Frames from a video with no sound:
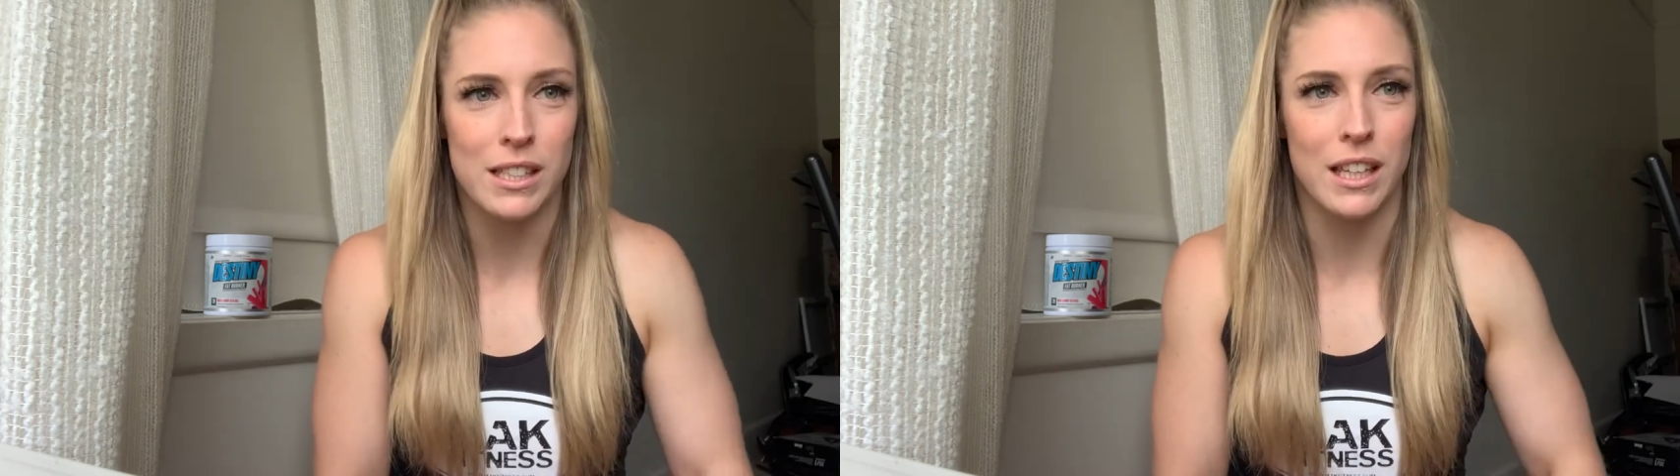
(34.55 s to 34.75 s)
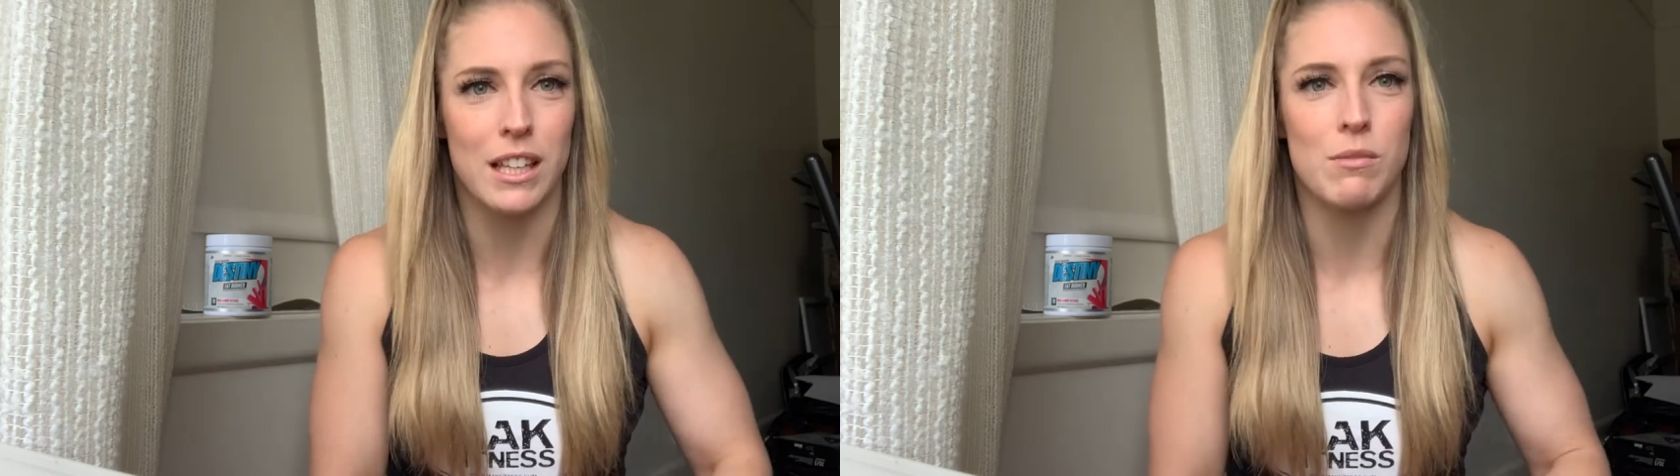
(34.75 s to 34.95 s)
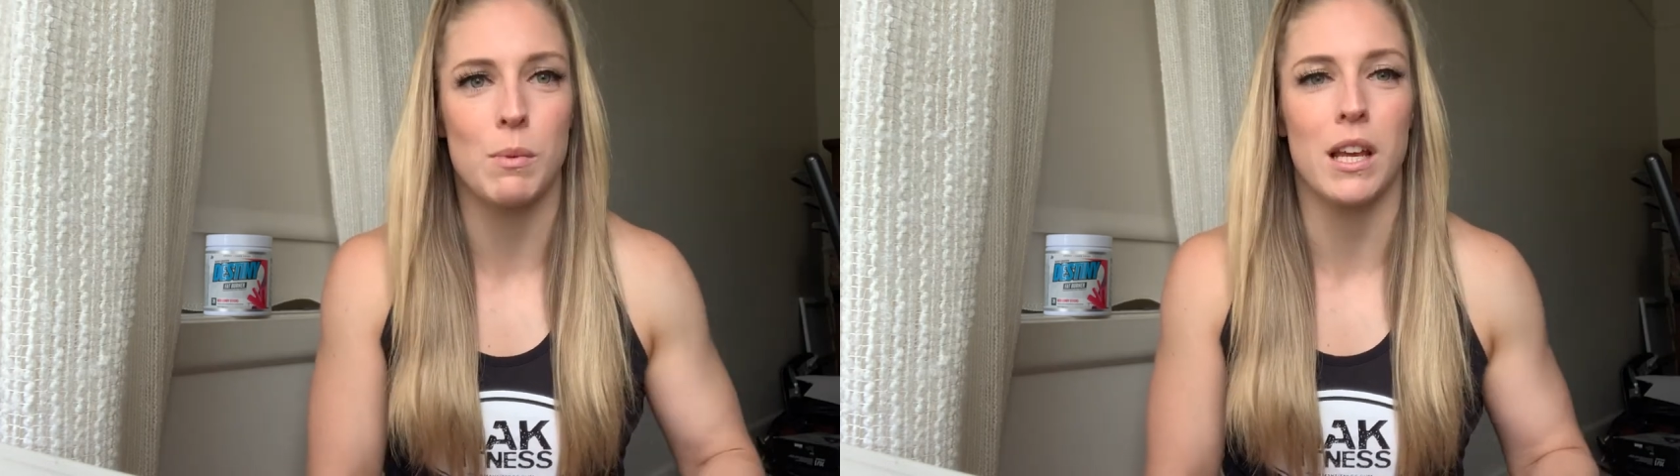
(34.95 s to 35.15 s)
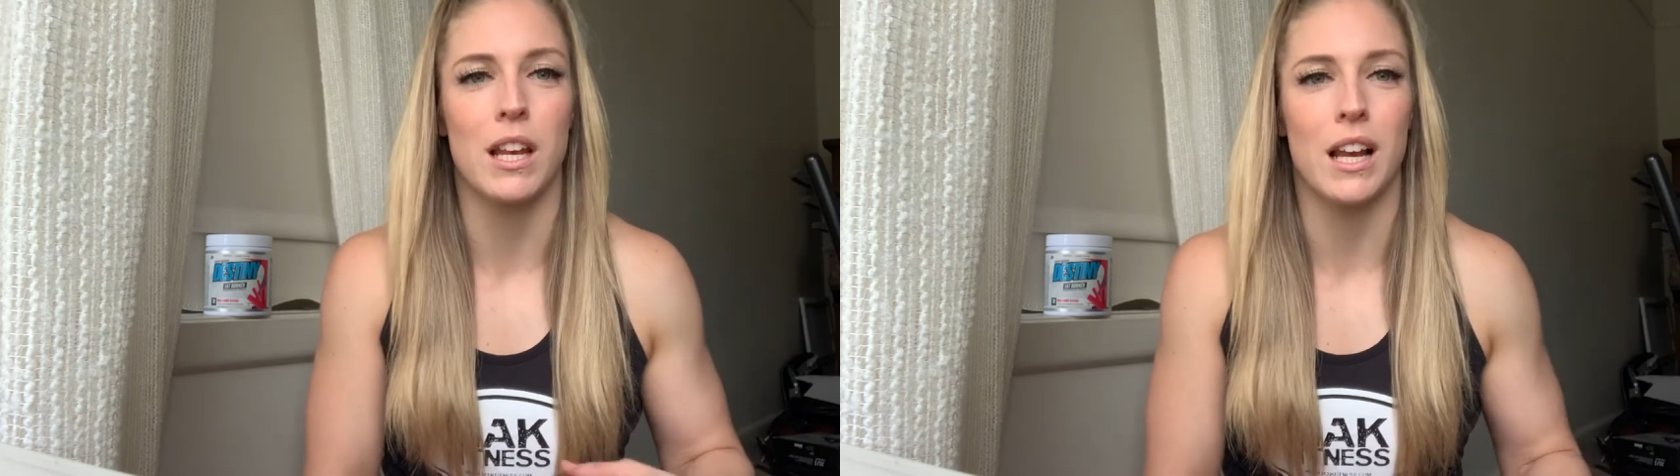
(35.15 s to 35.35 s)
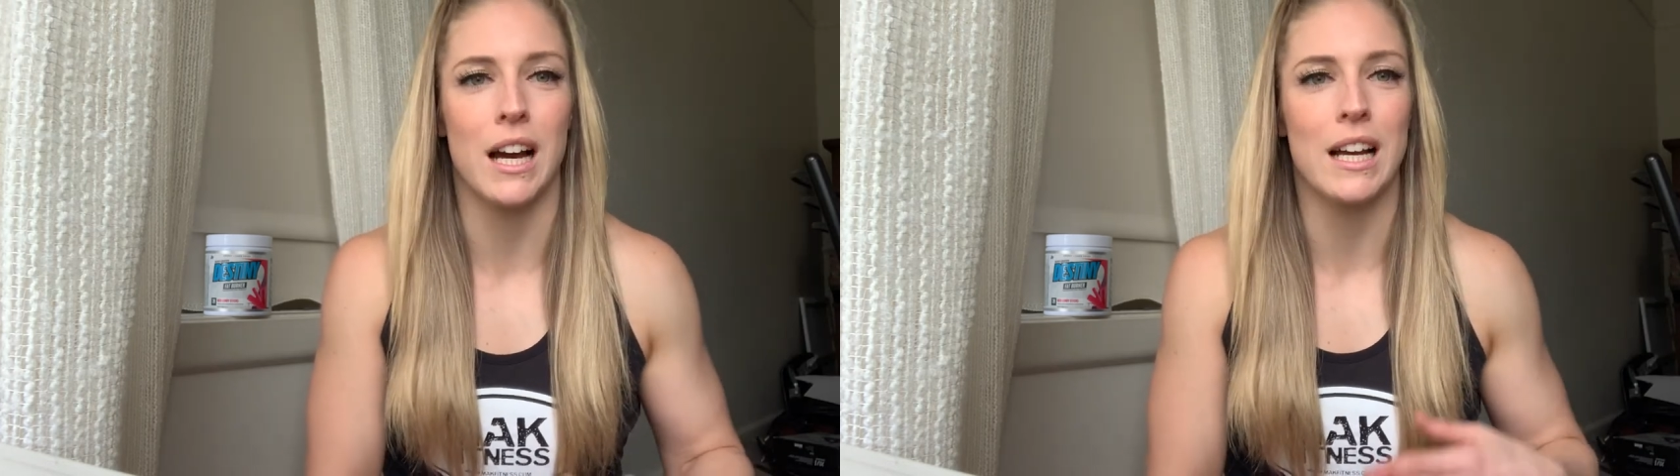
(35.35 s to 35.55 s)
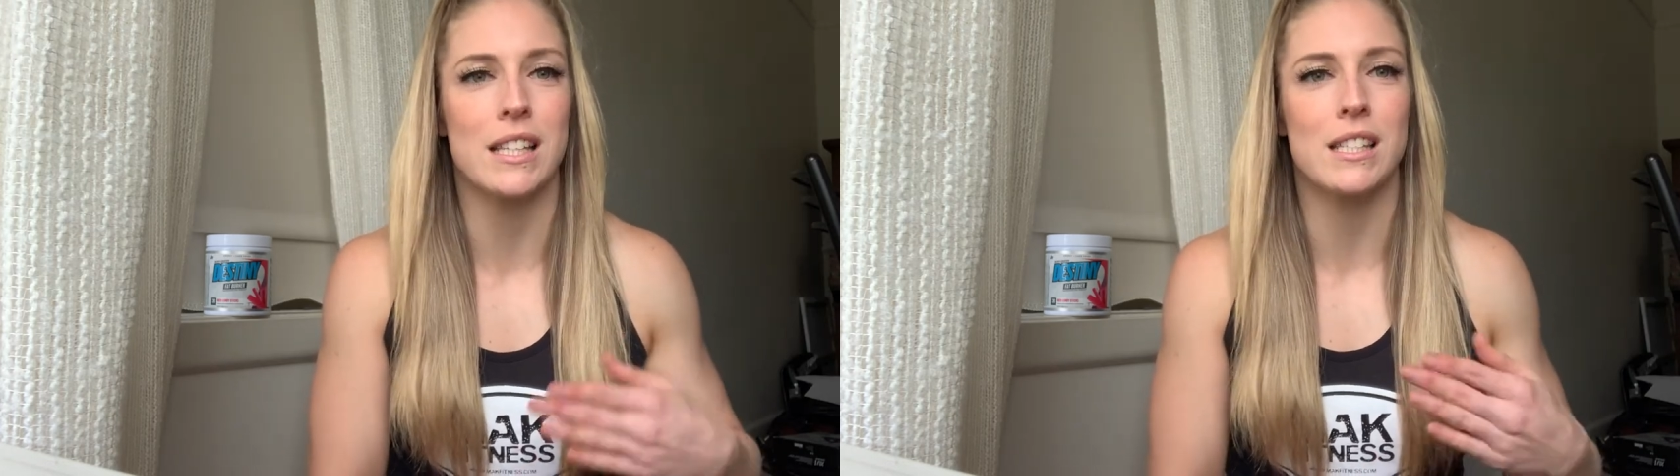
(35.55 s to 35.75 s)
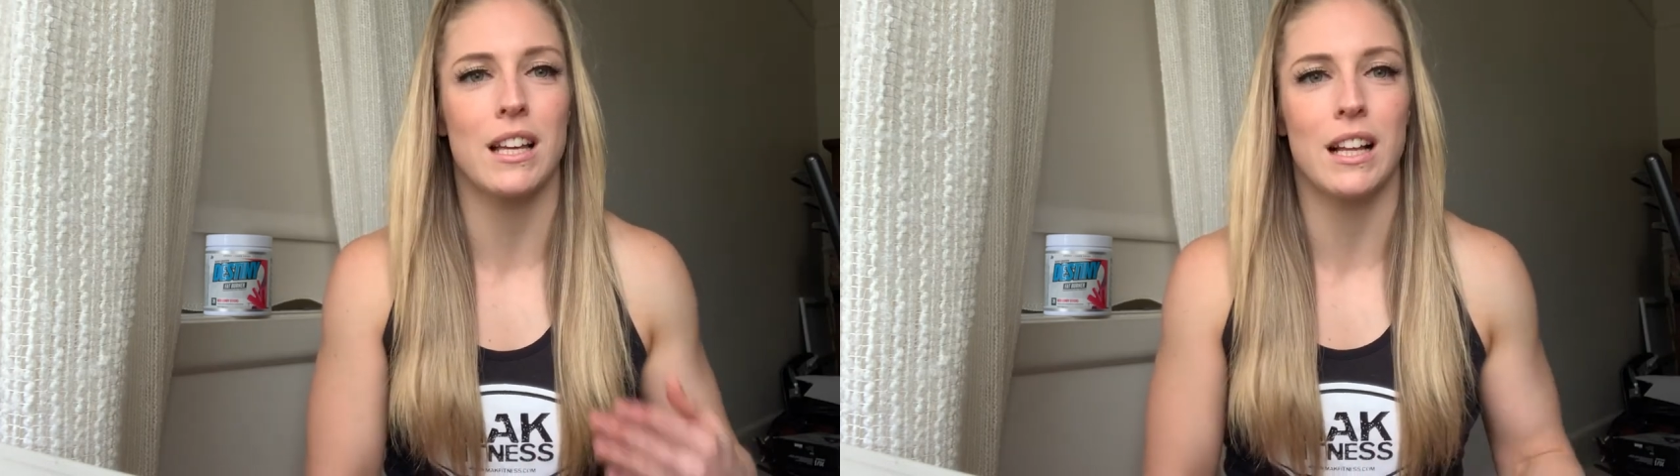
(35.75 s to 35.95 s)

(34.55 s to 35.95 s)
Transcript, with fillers: It gives me a nice,